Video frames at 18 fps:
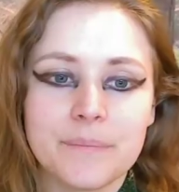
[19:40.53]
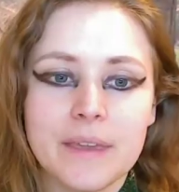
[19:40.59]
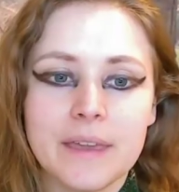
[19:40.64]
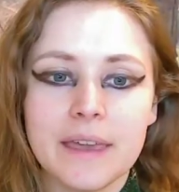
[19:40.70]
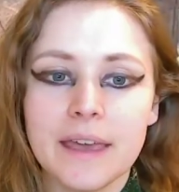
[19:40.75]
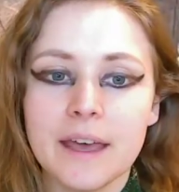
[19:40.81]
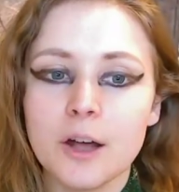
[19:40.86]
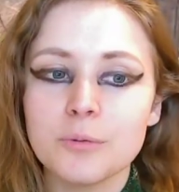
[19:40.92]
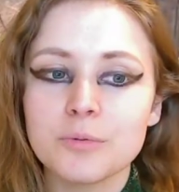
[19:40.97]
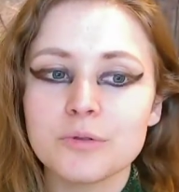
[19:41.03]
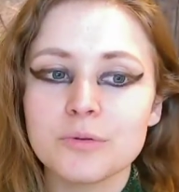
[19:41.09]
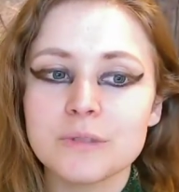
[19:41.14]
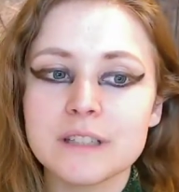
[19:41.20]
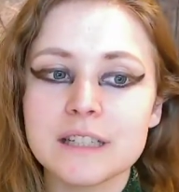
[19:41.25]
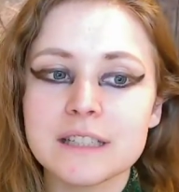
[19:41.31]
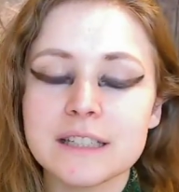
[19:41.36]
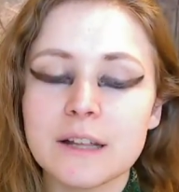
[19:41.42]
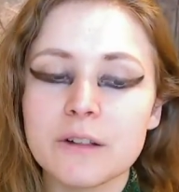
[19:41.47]
It helps one
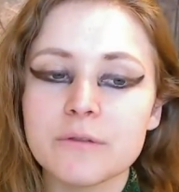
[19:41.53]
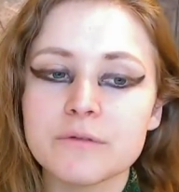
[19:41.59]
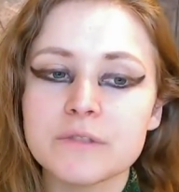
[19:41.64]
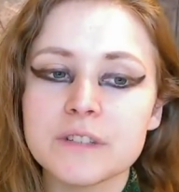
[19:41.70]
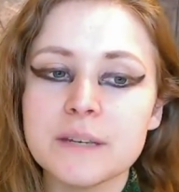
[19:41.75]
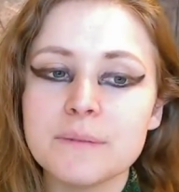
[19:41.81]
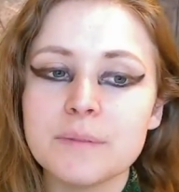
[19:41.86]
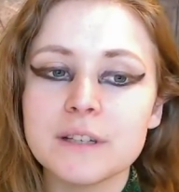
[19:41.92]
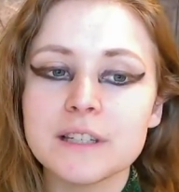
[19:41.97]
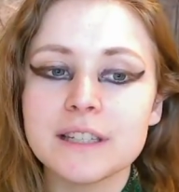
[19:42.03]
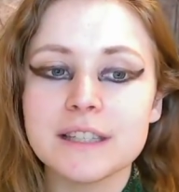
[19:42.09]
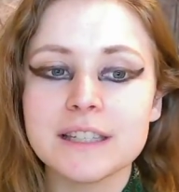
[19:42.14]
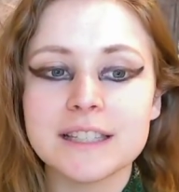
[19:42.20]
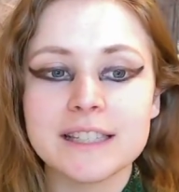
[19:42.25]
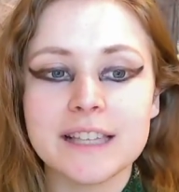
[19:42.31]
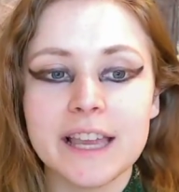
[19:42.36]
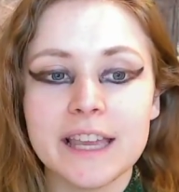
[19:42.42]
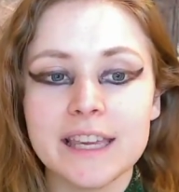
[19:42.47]
to delve deep into the
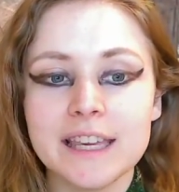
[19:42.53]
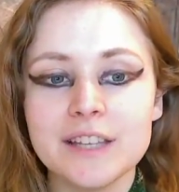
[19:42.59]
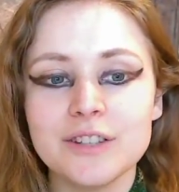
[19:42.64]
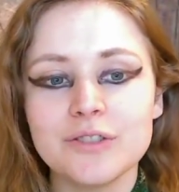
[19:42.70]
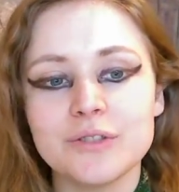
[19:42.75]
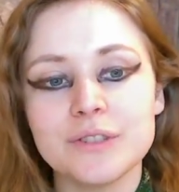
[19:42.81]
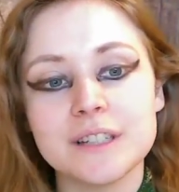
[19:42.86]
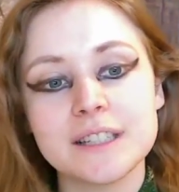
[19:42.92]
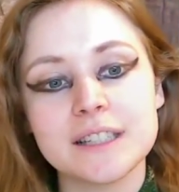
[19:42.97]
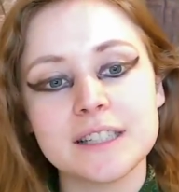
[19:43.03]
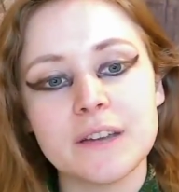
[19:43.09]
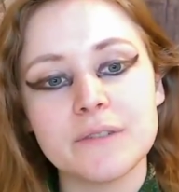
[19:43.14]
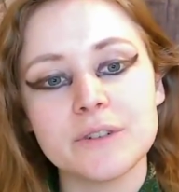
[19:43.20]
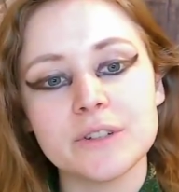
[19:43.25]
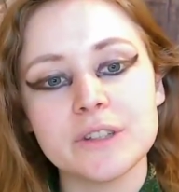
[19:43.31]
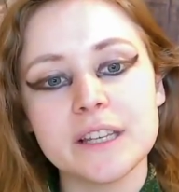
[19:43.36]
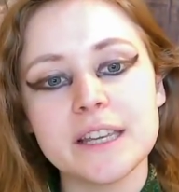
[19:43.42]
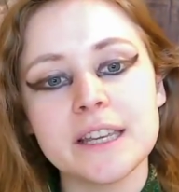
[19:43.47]
psyche to discover
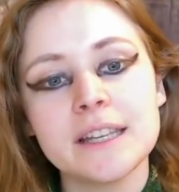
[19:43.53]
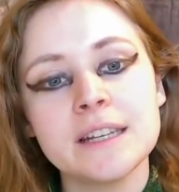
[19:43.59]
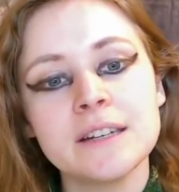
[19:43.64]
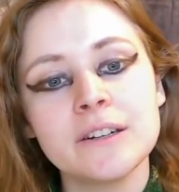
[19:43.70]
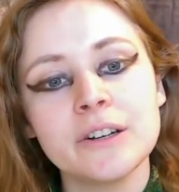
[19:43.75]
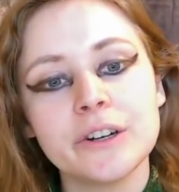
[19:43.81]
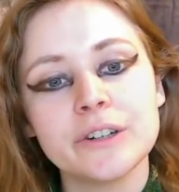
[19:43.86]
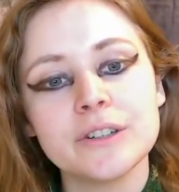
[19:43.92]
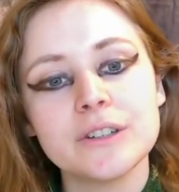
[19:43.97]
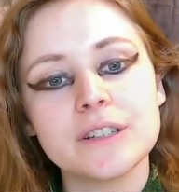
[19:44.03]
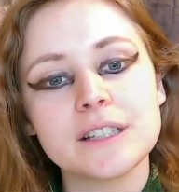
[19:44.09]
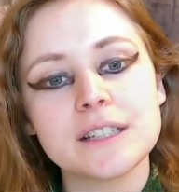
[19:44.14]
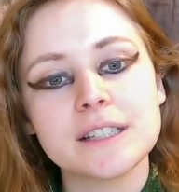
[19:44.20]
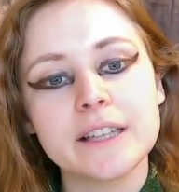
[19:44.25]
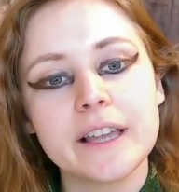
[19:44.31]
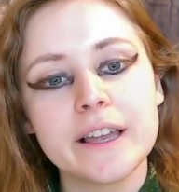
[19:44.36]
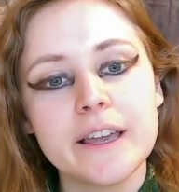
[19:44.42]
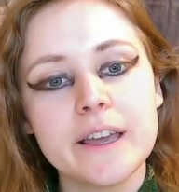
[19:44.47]
the hidden hurts,
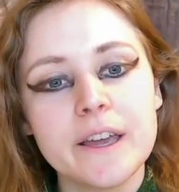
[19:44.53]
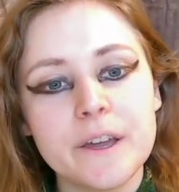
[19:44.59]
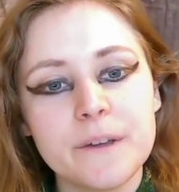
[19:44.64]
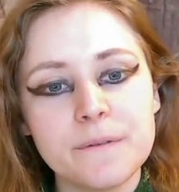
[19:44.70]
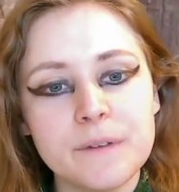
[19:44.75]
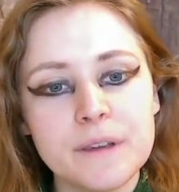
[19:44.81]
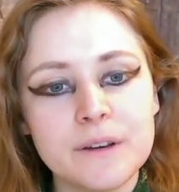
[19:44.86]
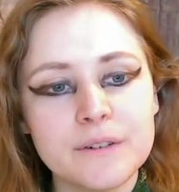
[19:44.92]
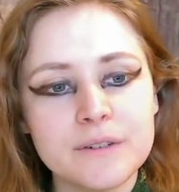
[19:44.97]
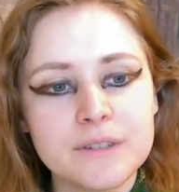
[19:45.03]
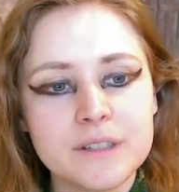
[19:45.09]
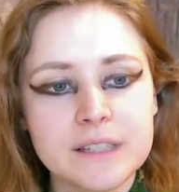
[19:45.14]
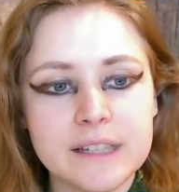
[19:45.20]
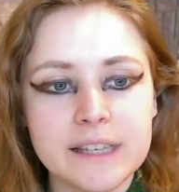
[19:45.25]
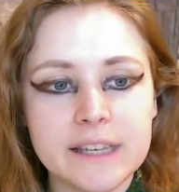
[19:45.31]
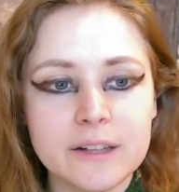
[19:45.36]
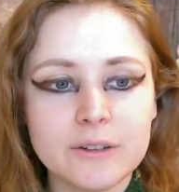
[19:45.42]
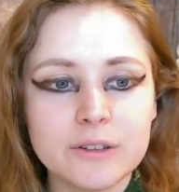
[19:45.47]
fears,
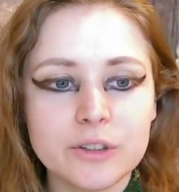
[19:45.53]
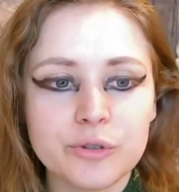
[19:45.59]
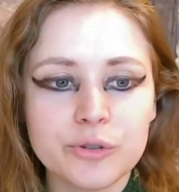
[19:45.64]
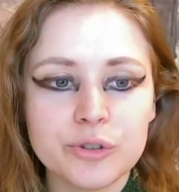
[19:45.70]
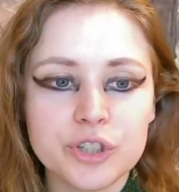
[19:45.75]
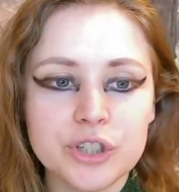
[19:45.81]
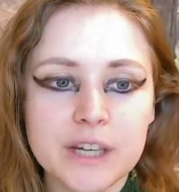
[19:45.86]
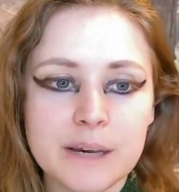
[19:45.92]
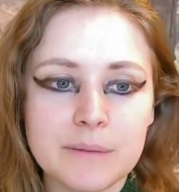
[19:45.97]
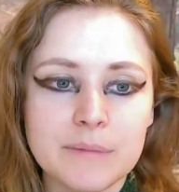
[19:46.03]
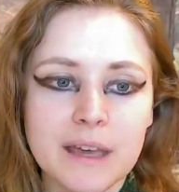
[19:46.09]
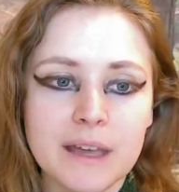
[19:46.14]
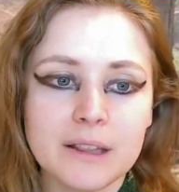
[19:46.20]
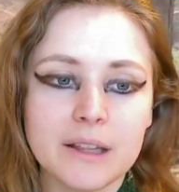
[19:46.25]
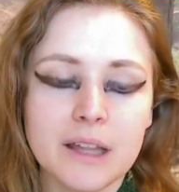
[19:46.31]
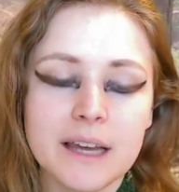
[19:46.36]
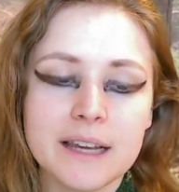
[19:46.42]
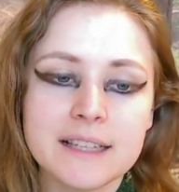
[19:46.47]
guilt, or shame that
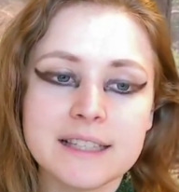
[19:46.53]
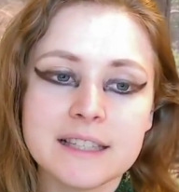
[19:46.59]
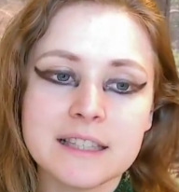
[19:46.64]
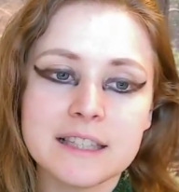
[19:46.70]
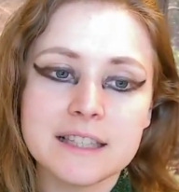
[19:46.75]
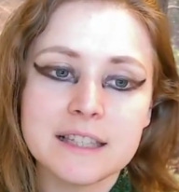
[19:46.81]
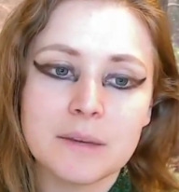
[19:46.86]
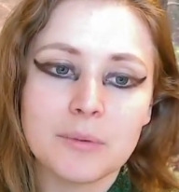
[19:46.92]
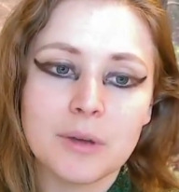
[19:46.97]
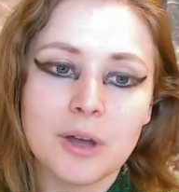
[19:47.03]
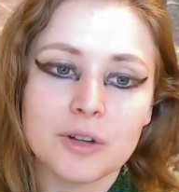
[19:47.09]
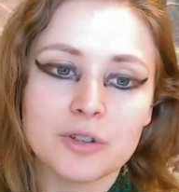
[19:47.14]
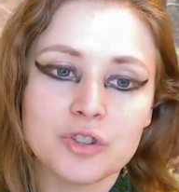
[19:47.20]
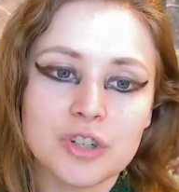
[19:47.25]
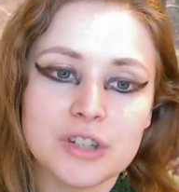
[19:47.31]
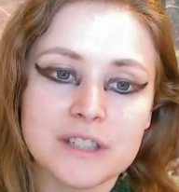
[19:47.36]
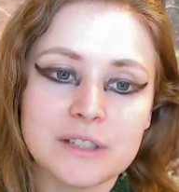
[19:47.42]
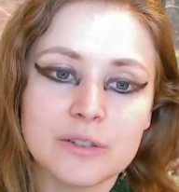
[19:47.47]
lies in the
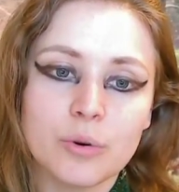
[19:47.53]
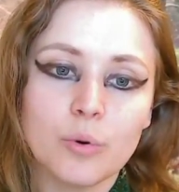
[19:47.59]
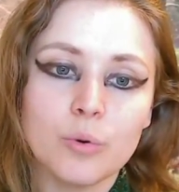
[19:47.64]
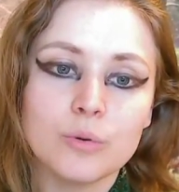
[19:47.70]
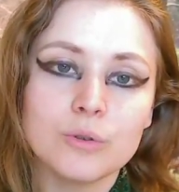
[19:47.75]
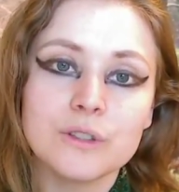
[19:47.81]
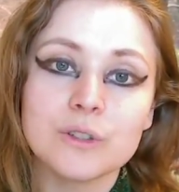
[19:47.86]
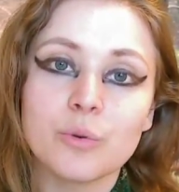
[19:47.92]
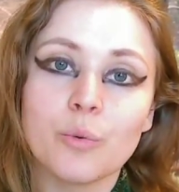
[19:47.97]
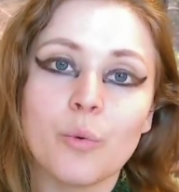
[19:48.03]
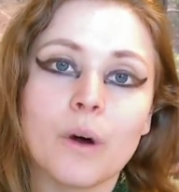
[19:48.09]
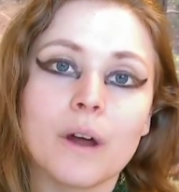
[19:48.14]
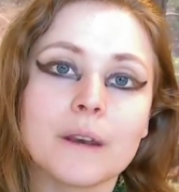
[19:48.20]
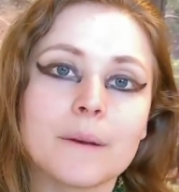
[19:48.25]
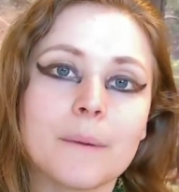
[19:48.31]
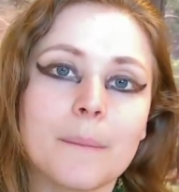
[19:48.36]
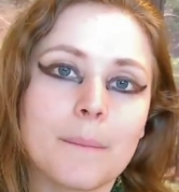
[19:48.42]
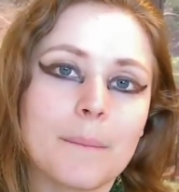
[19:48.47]
subconscious and holds
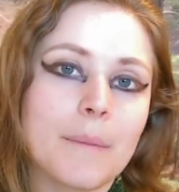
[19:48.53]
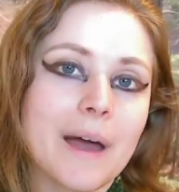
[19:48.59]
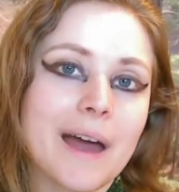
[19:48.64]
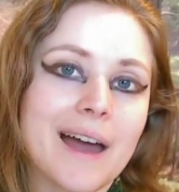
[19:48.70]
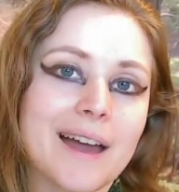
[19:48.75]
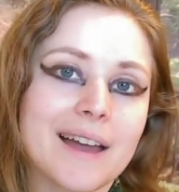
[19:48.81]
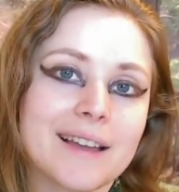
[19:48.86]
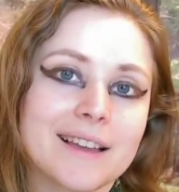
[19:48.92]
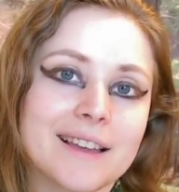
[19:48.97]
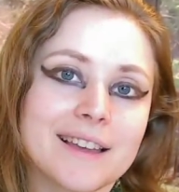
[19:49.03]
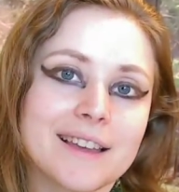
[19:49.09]
one back.